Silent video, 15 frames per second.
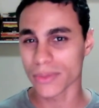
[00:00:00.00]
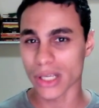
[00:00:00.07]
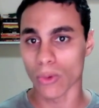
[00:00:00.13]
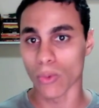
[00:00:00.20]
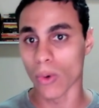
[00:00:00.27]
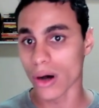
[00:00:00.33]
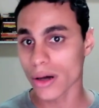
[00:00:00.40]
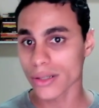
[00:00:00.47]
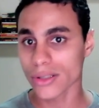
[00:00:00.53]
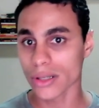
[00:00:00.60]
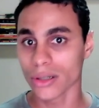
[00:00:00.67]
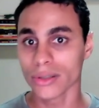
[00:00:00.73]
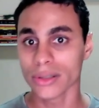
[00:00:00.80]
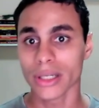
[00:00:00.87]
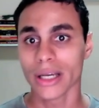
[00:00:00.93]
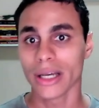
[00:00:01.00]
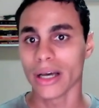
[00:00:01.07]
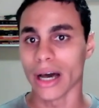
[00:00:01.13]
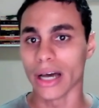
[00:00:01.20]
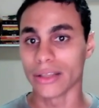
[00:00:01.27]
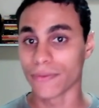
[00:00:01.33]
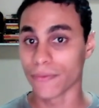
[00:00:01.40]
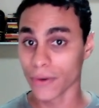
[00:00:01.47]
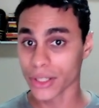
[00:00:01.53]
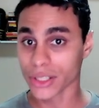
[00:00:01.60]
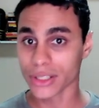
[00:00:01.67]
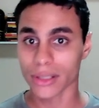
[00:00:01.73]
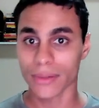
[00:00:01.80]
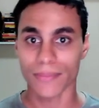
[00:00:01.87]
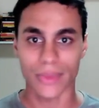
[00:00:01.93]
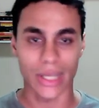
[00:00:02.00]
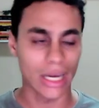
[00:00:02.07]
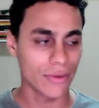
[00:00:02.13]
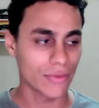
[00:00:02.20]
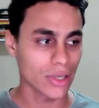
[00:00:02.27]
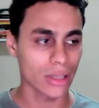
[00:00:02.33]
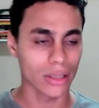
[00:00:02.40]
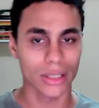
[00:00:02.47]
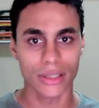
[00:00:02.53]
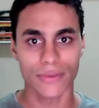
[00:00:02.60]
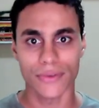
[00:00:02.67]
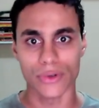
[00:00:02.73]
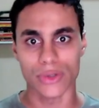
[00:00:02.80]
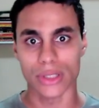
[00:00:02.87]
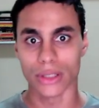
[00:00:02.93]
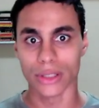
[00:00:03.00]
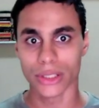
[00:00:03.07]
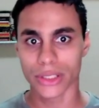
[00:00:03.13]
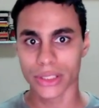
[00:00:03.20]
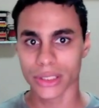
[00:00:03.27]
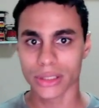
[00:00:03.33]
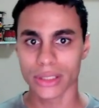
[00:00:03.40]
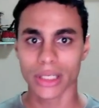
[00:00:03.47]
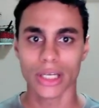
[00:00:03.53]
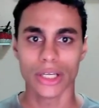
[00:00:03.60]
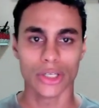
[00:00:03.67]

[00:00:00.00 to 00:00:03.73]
a war zone. At first, every alert feels urgent.